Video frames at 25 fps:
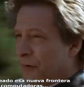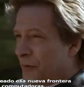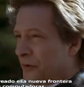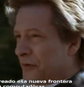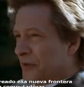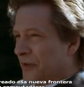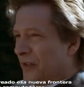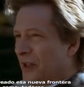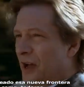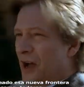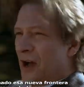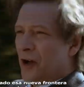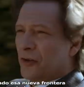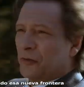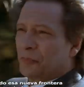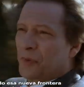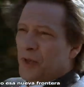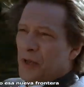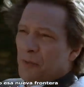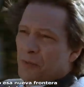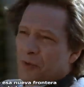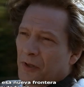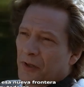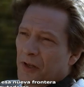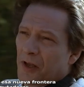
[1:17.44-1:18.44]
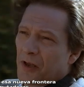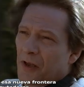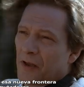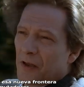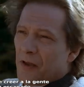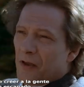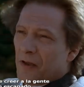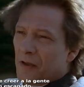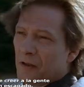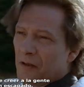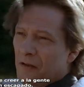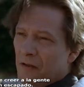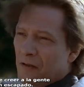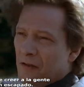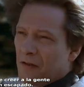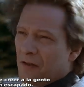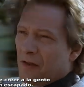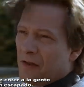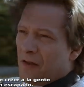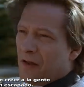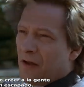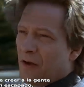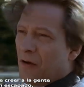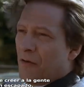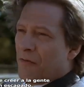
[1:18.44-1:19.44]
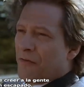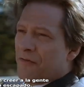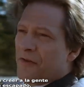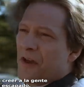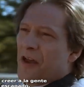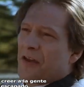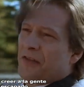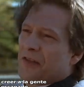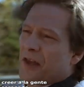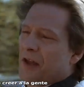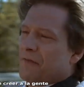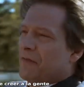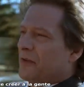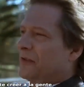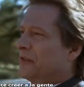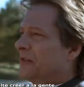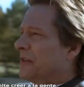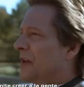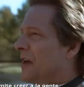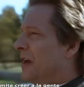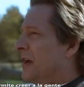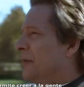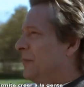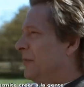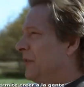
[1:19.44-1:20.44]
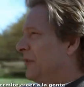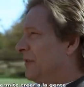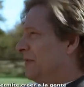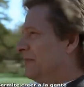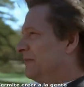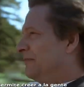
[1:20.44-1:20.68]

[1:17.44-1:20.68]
which allows people to, you know, think they've escaped.